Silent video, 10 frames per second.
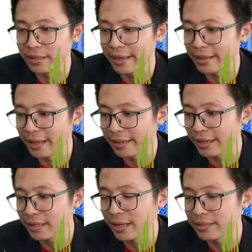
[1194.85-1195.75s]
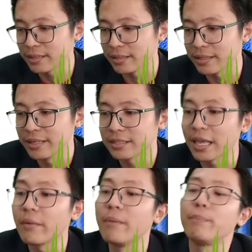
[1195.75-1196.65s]
and I get the answer is
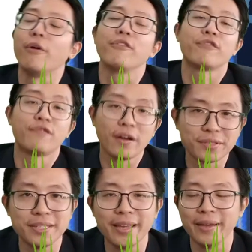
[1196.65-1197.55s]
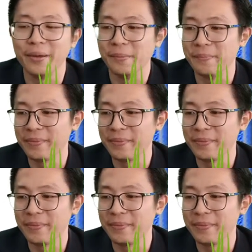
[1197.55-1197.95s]
7.5 cm.